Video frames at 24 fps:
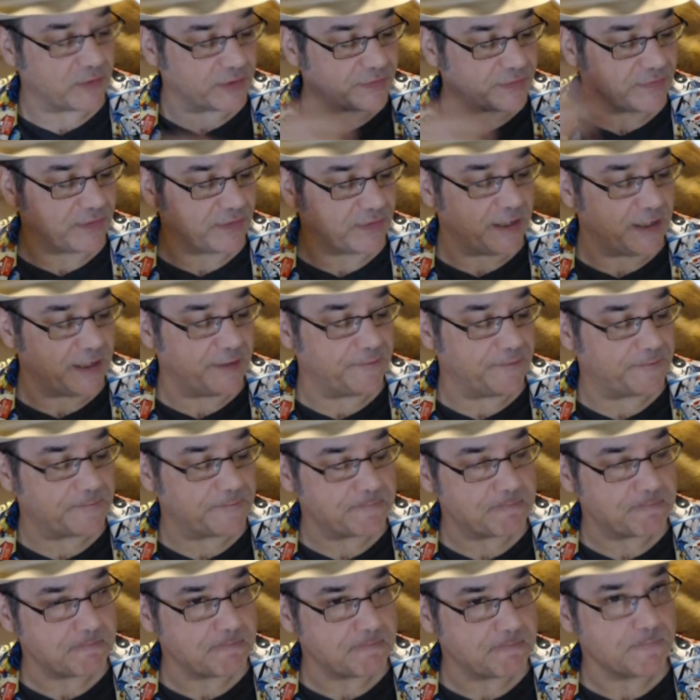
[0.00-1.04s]
forever a
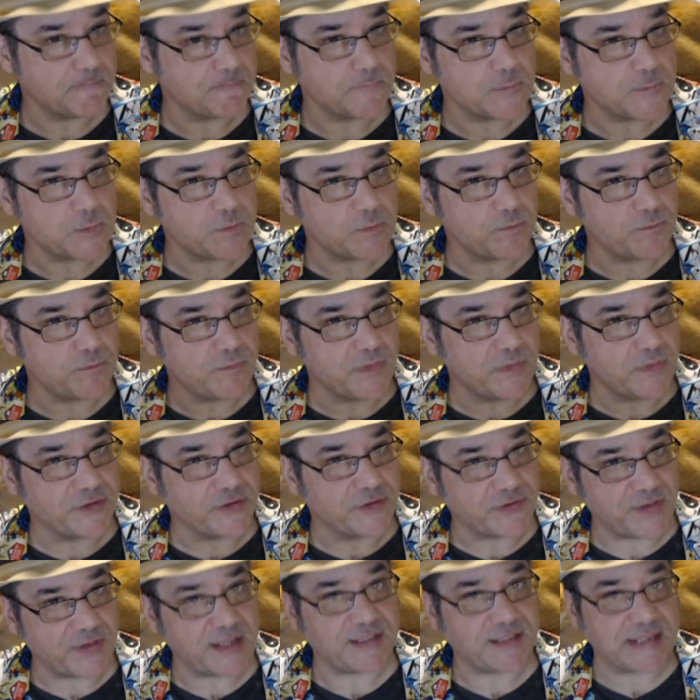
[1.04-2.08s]
slave.
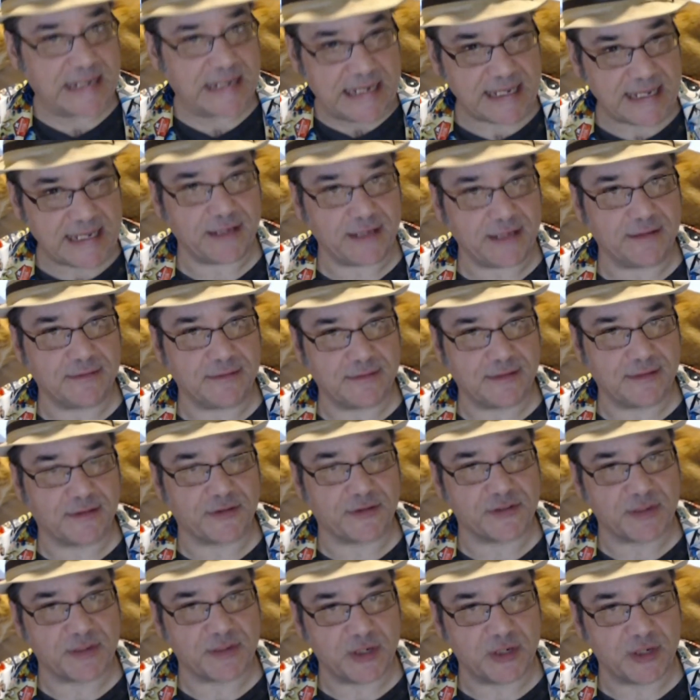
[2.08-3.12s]
So that's a
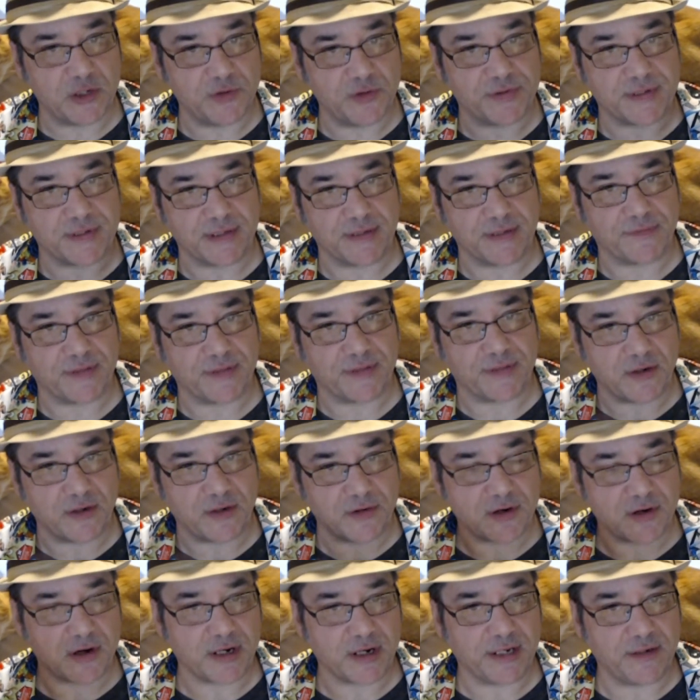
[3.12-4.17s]
hint that there's a Medusa,
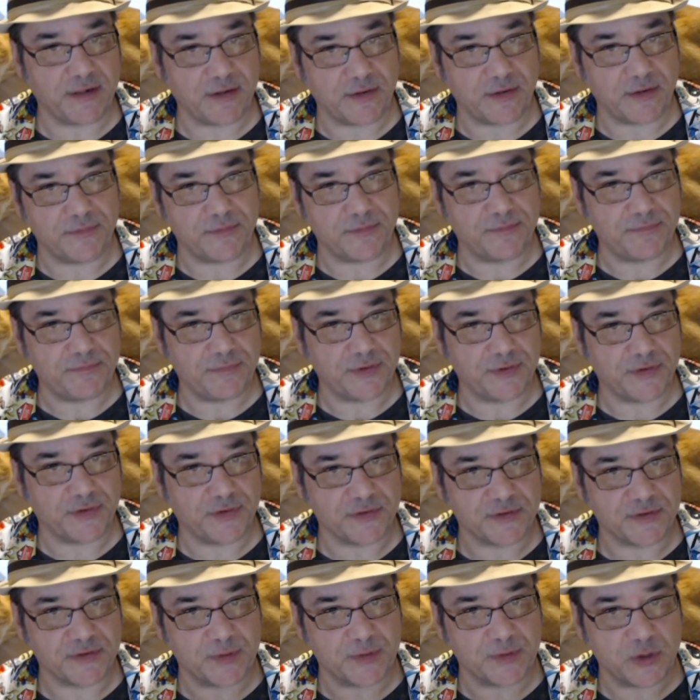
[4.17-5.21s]
if they don't already know
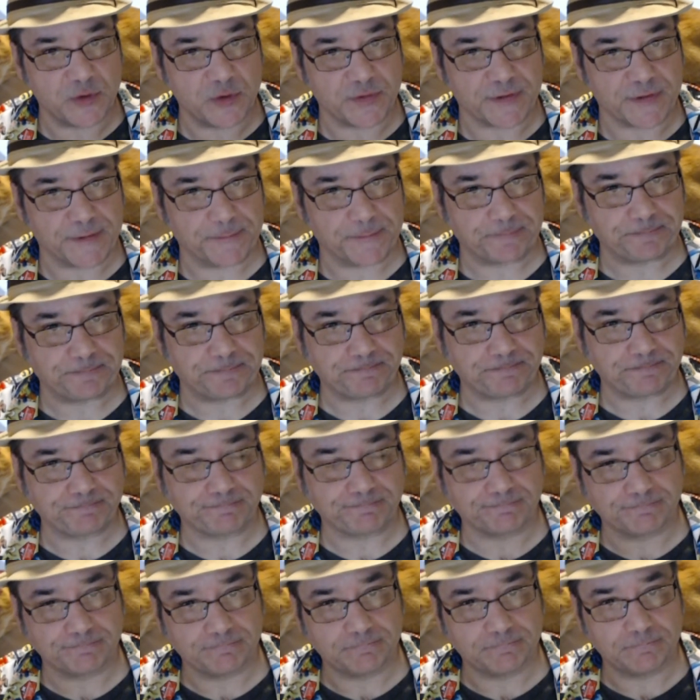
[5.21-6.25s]
that there's a Medusa.
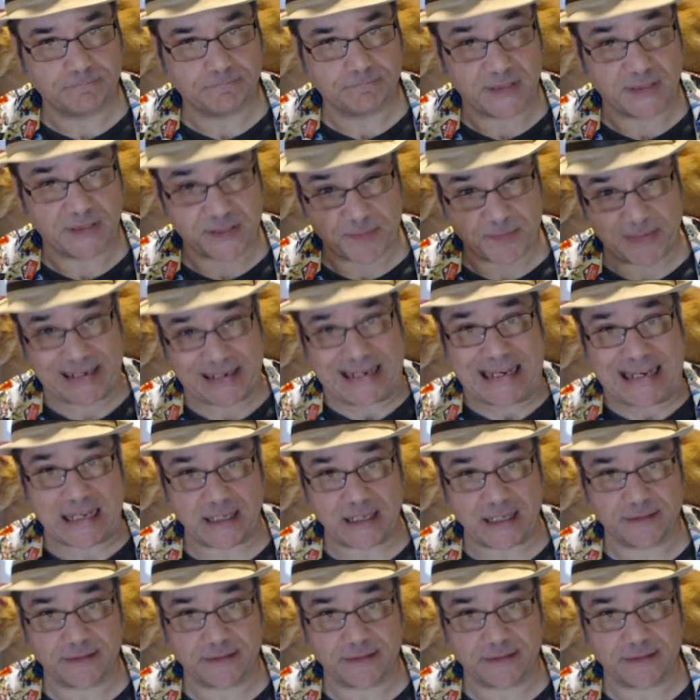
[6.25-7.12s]
That's a big